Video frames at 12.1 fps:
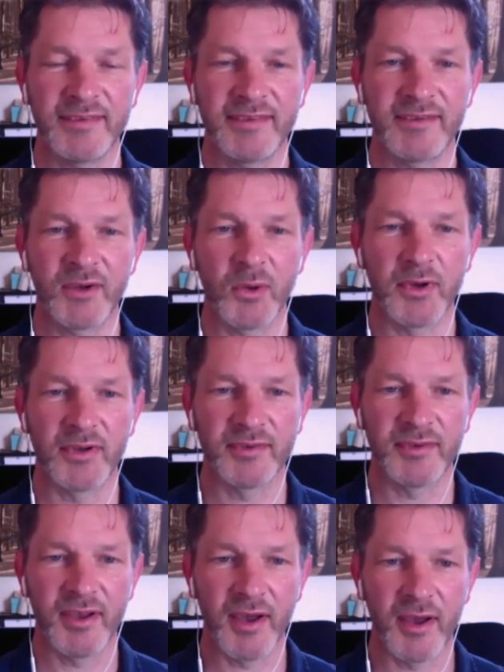So it's
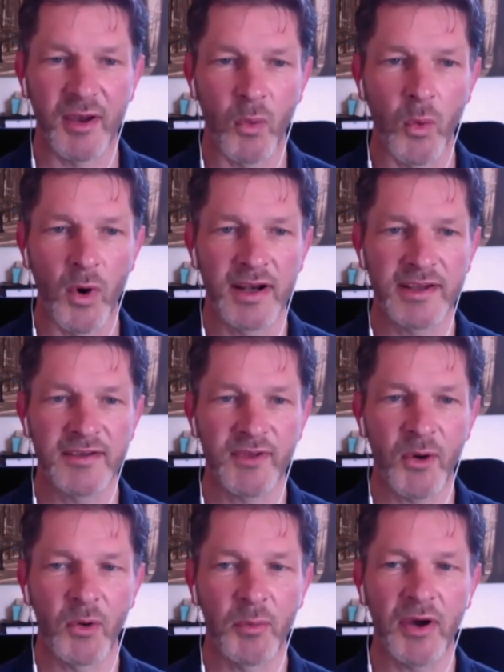awareness of the
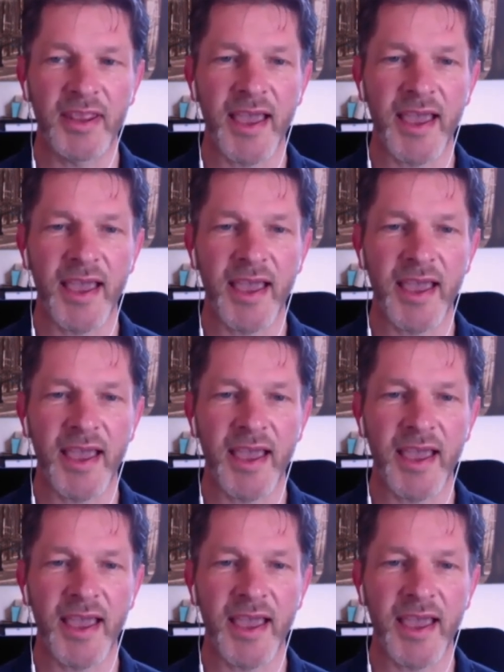whole body